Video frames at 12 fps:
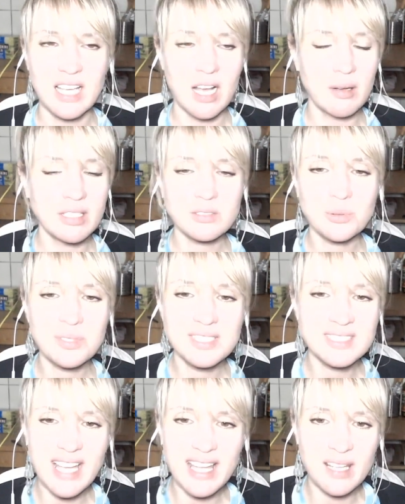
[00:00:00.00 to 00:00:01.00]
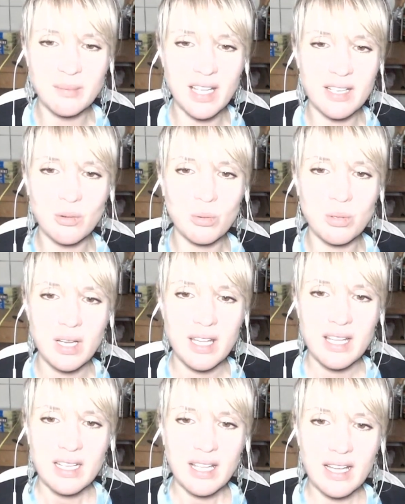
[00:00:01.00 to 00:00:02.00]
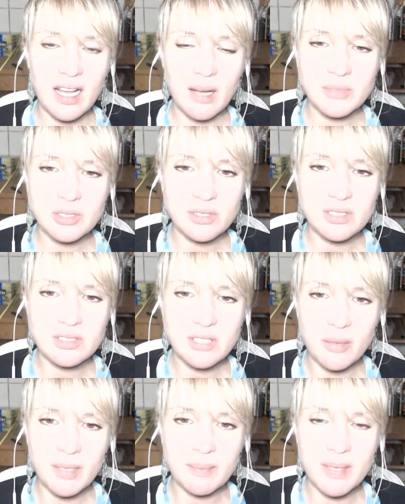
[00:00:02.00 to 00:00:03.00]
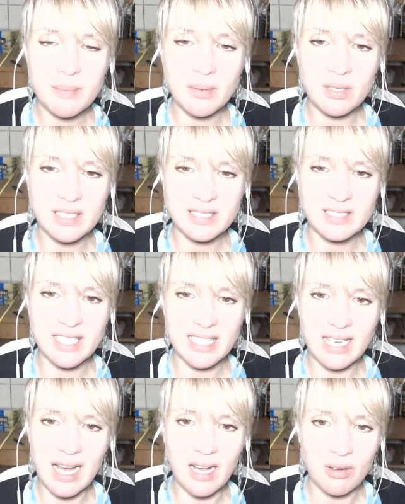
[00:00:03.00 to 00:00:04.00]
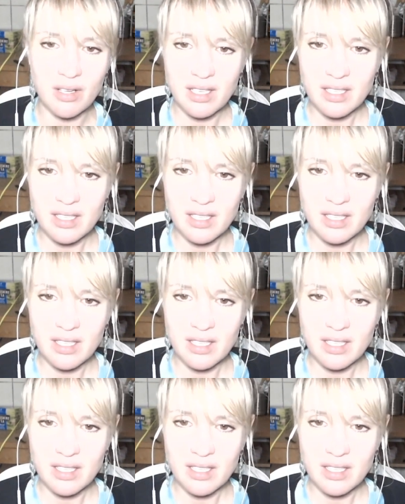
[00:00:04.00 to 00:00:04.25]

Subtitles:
Yeah. And it's all the same. I'm sure there's so many people listening now